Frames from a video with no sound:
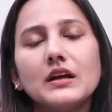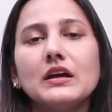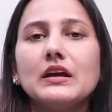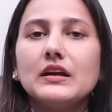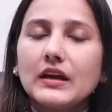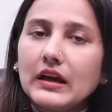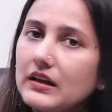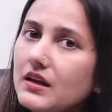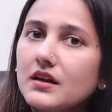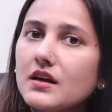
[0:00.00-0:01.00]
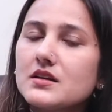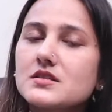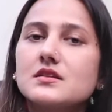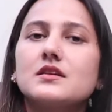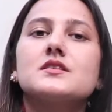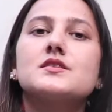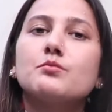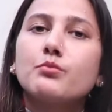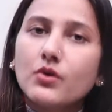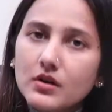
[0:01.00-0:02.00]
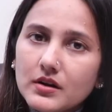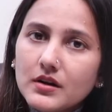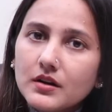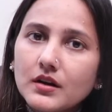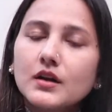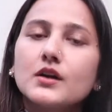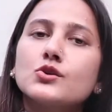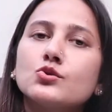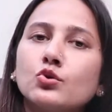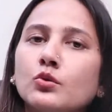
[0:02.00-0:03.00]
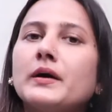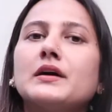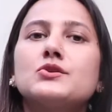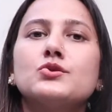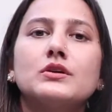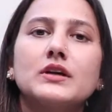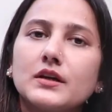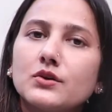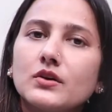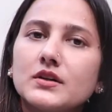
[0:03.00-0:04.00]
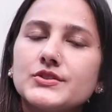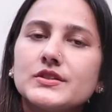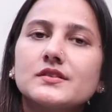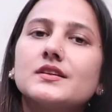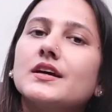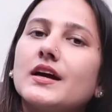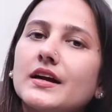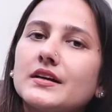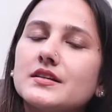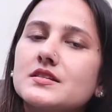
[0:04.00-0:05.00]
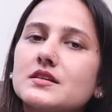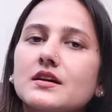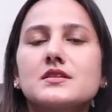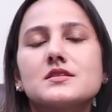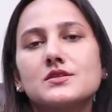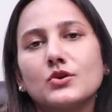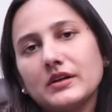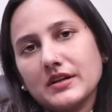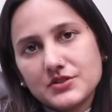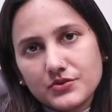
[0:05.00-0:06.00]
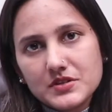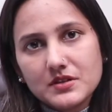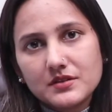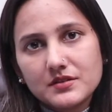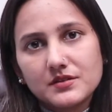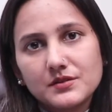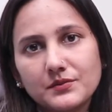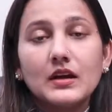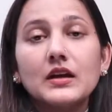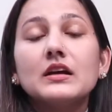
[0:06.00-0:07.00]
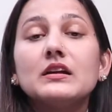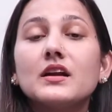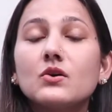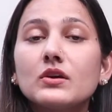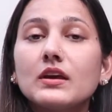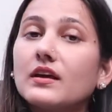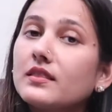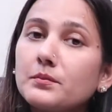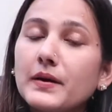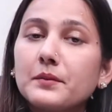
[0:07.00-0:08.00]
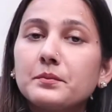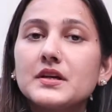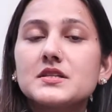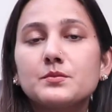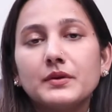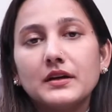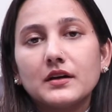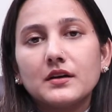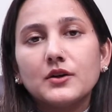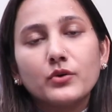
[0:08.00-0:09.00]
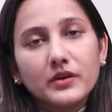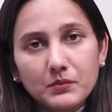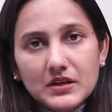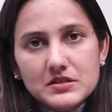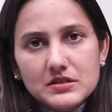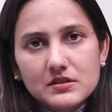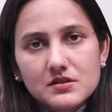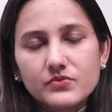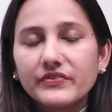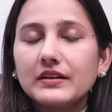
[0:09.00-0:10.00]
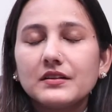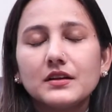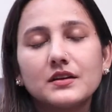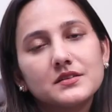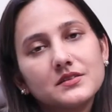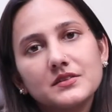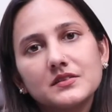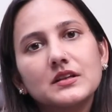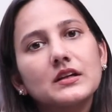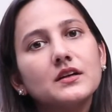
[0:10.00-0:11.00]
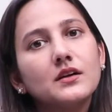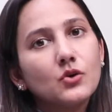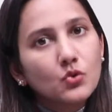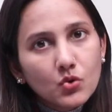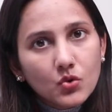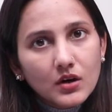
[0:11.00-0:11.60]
In any case, it is important to go back to your gynecologist and discuss your test results. Now, can the PAP test be done during menses? Well, the answer is a clear no.